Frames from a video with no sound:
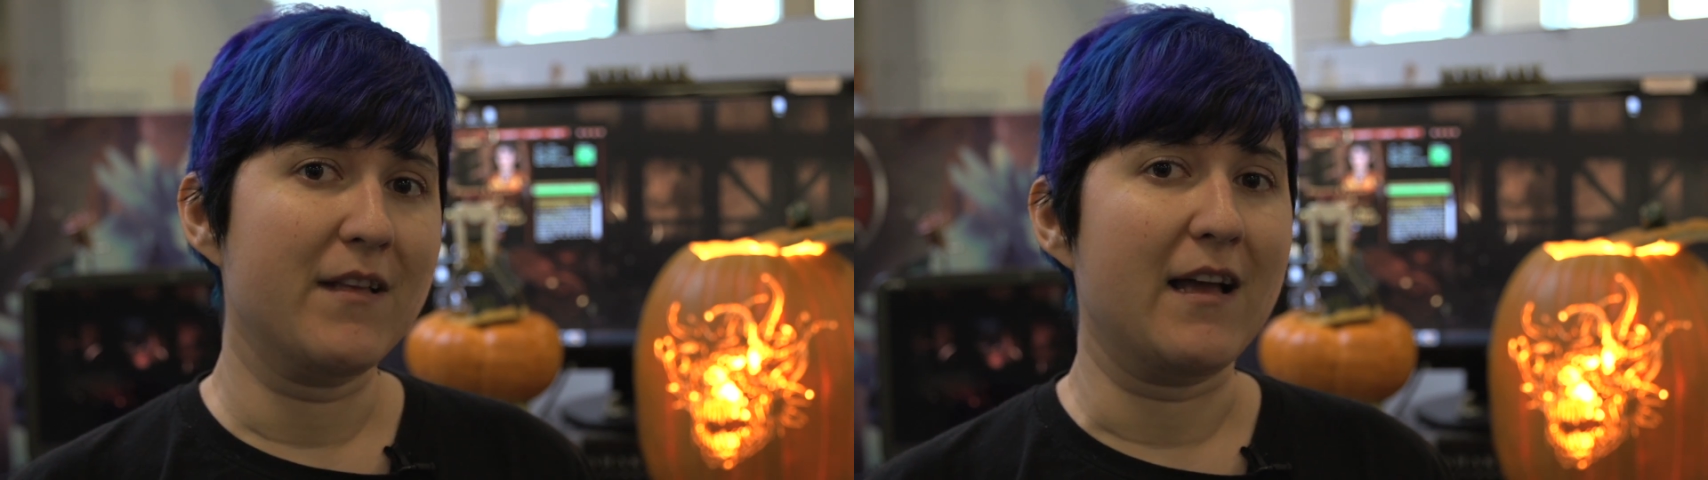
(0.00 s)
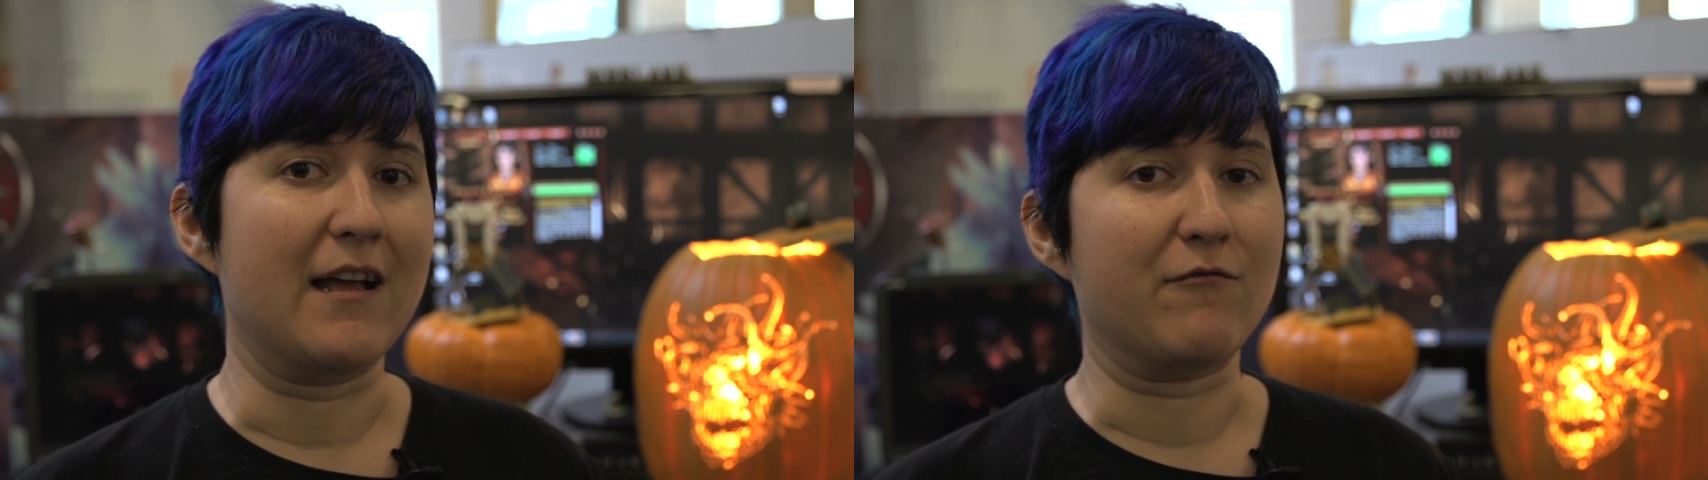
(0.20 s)

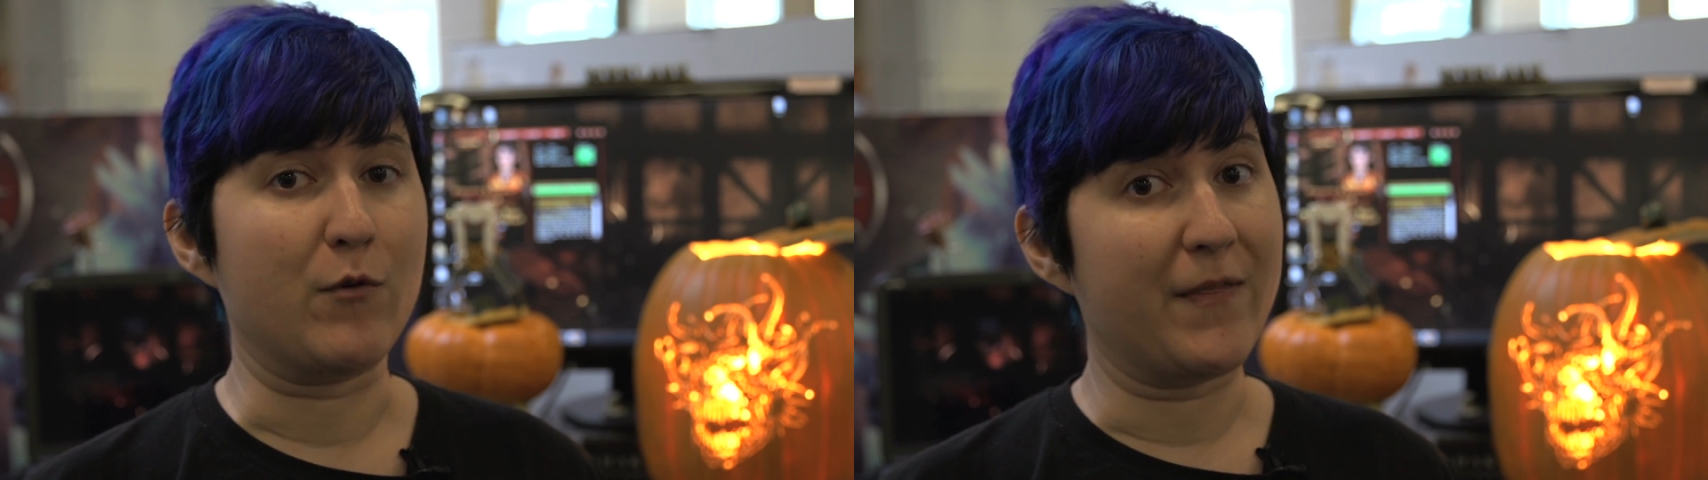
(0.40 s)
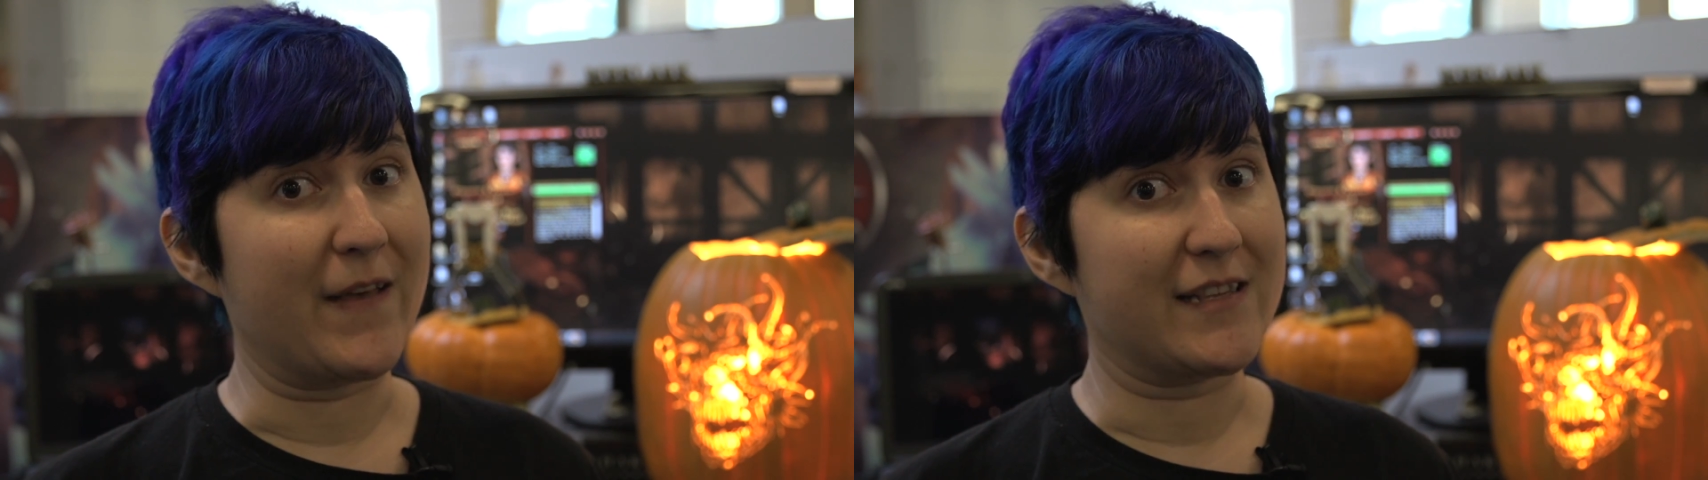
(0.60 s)
And
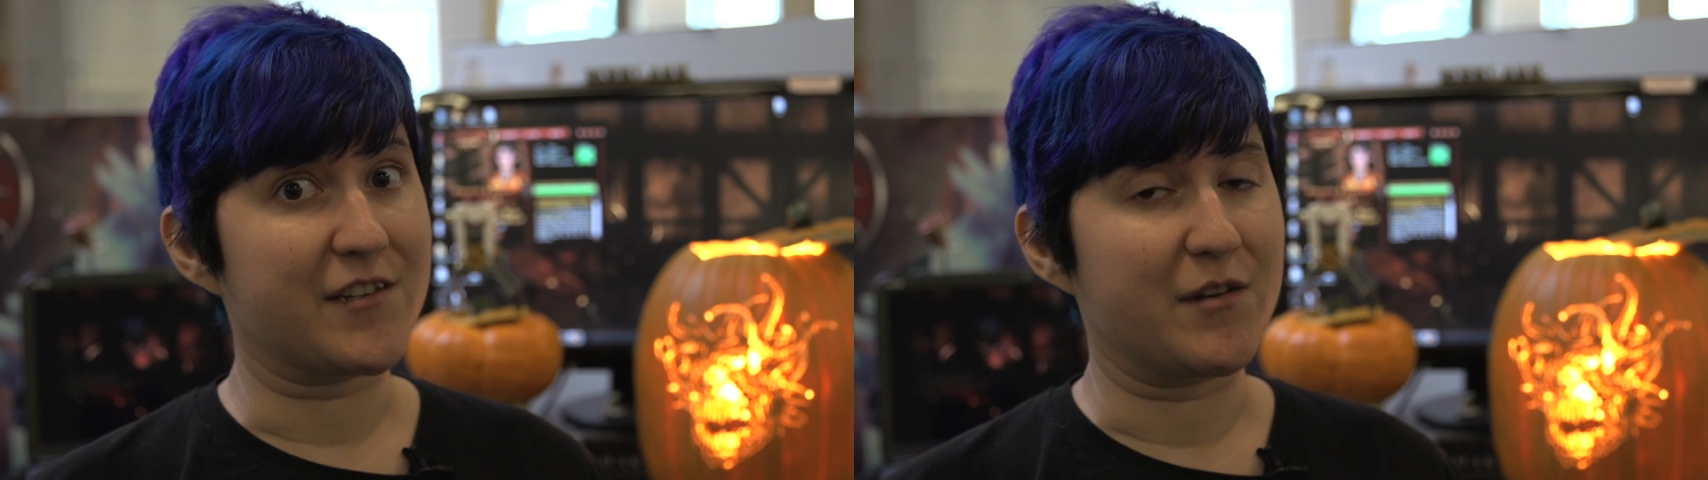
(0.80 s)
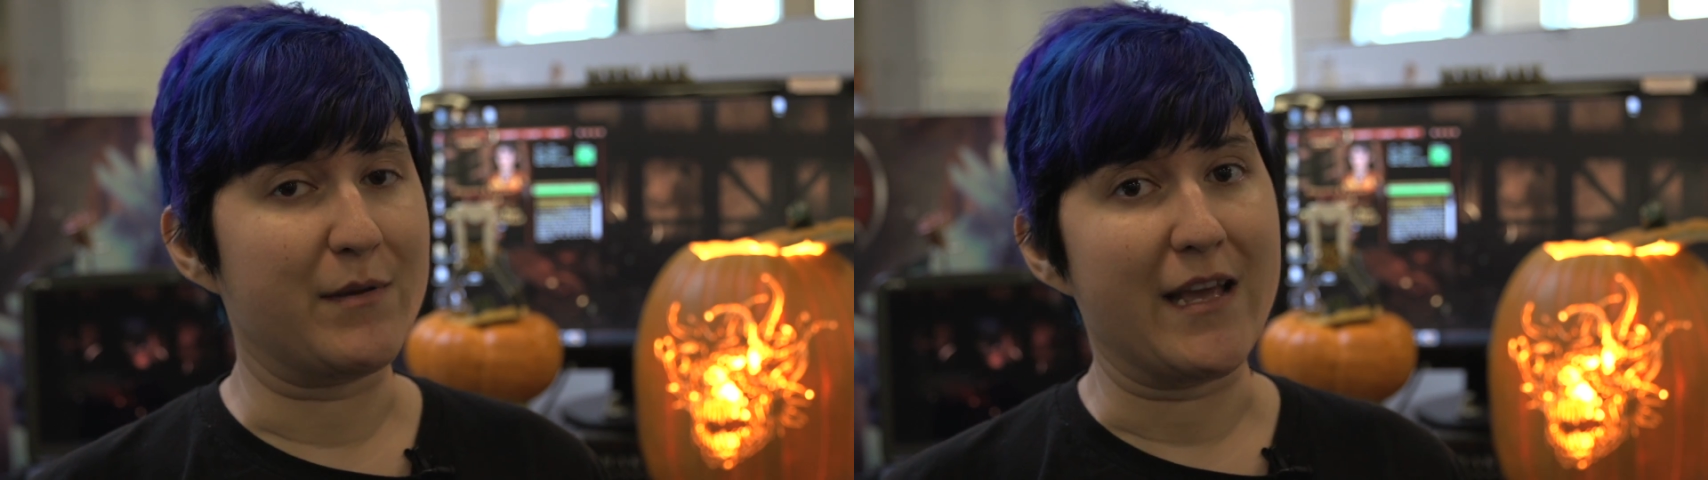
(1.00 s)
with that's
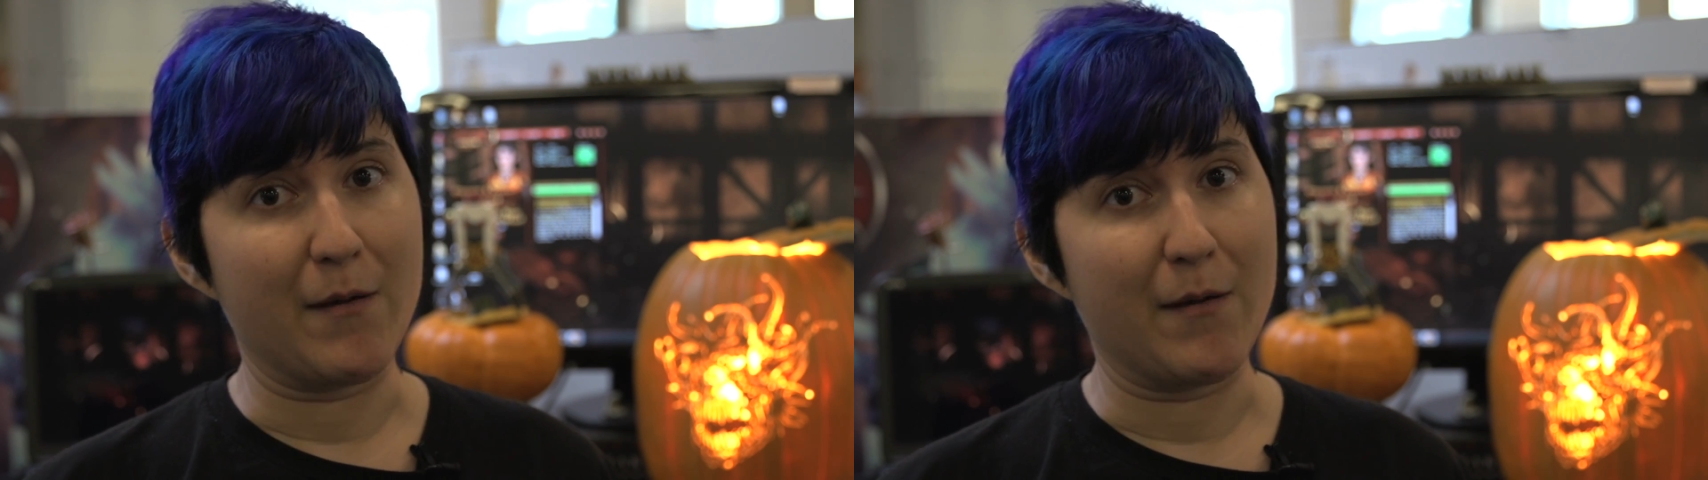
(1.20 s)
going to be